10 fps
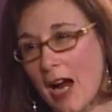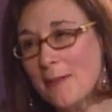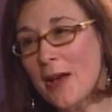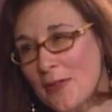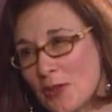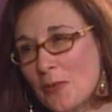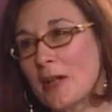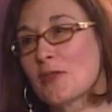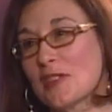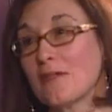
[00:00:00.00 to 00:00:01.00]
I'm not there
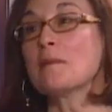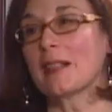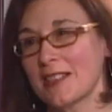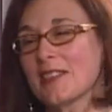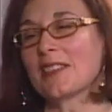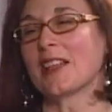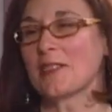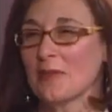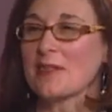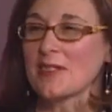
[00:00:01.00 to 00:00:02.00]
twenty four seven, but it's
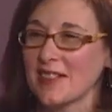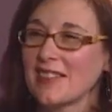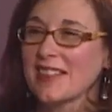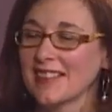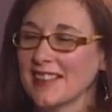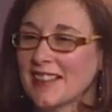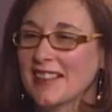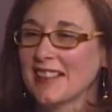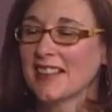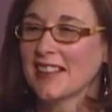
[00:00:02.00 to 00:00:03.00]
online twenty four seven.
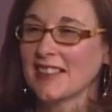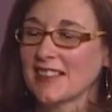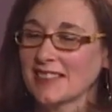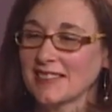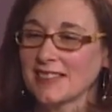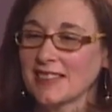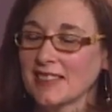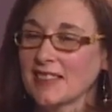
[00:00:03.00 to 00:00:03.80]
So so Law Help